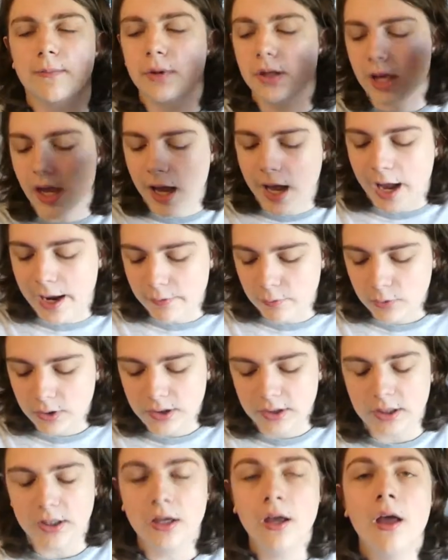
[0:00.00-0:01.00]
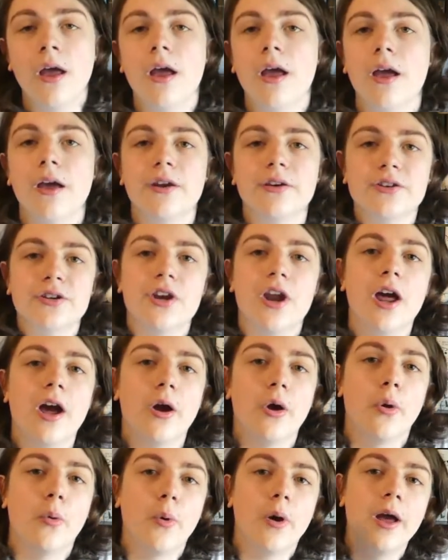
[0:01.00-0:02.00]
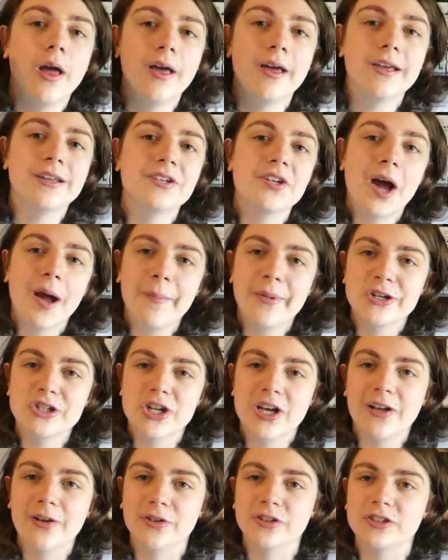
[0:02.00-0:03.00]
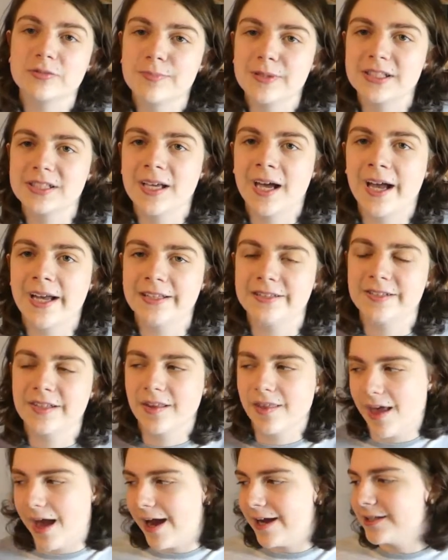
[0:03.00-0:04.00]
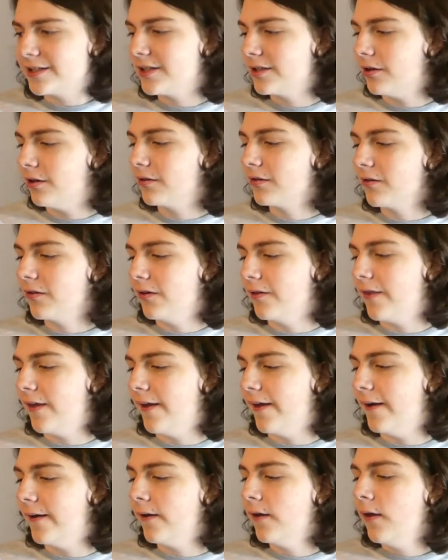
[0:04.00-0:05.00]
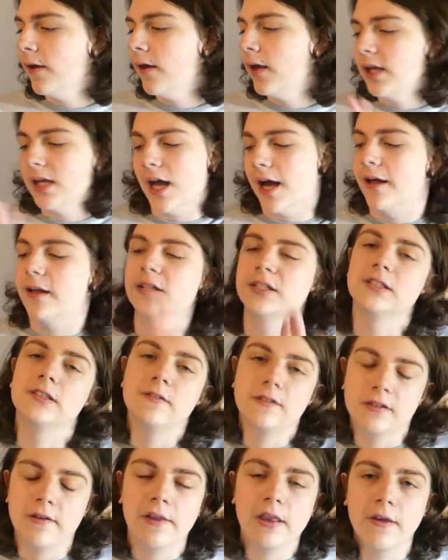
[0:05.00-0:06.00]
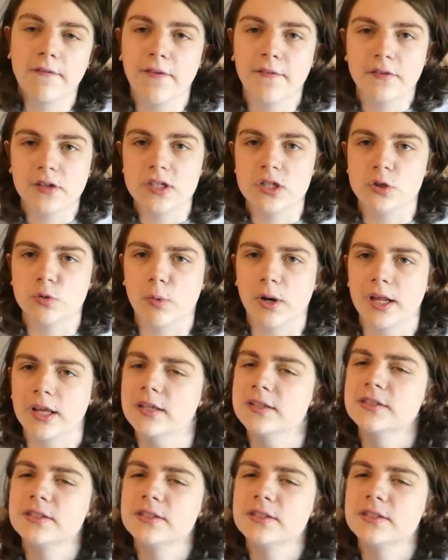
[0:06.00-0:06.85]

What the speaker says: But yeah, I really know not much else besides that, other than, yeah, the 1520s.